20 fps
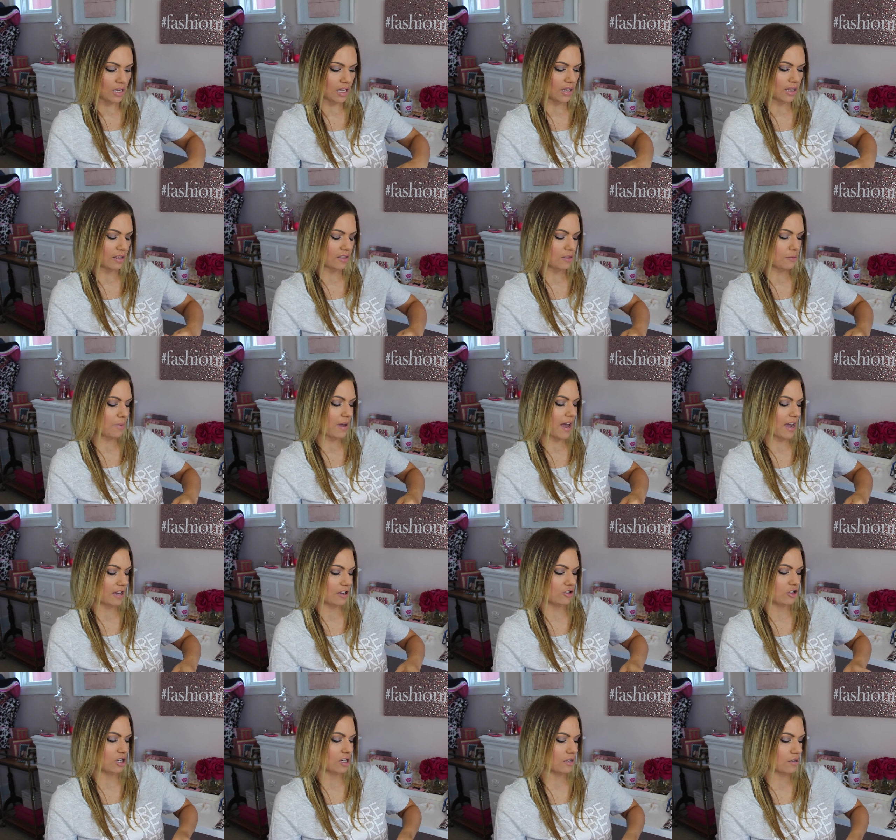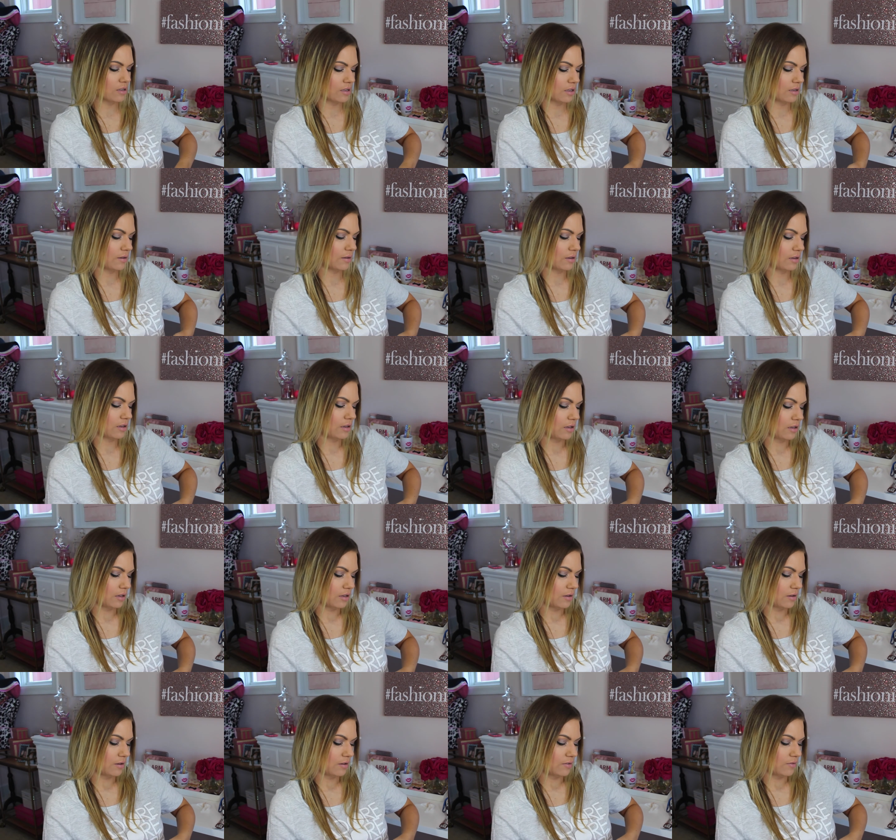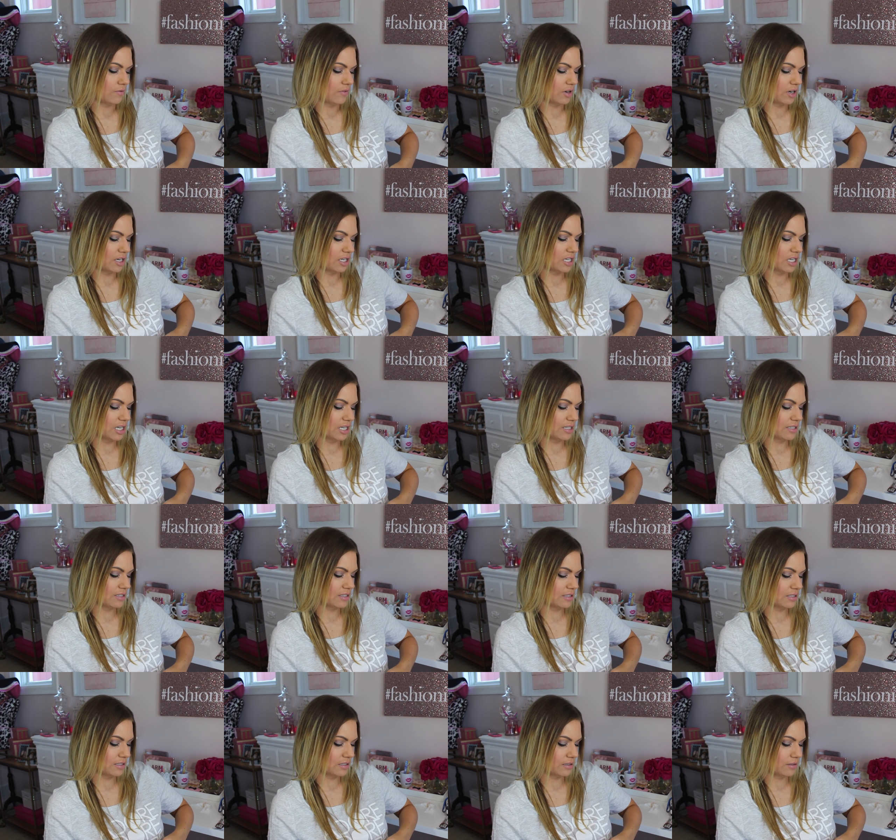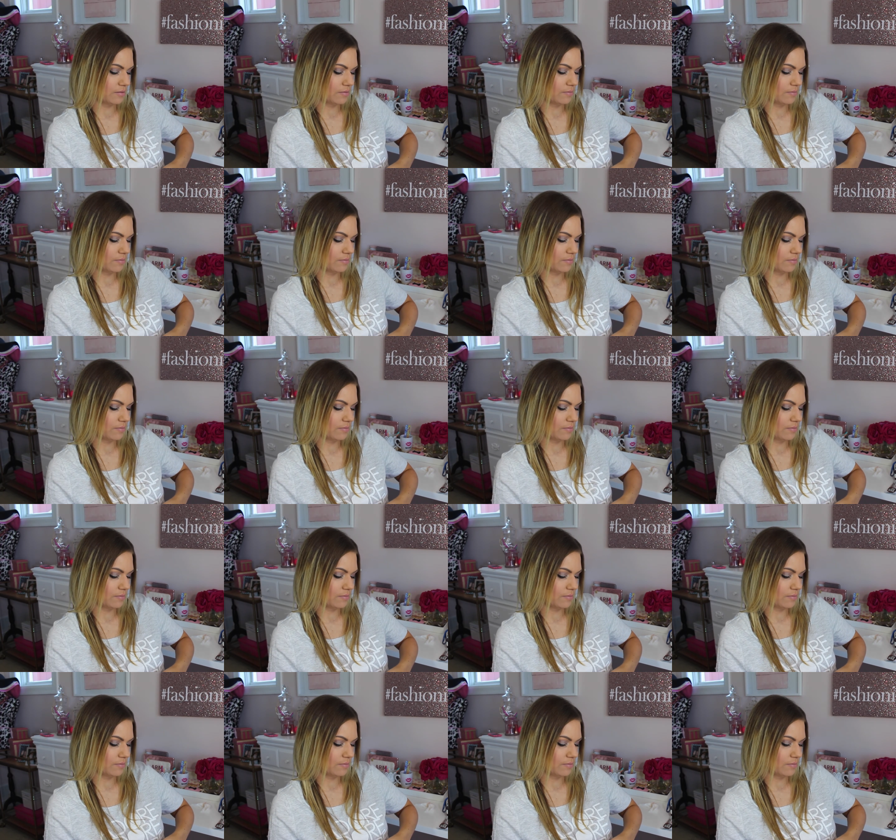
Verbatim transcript: I like the packaging. Very nice.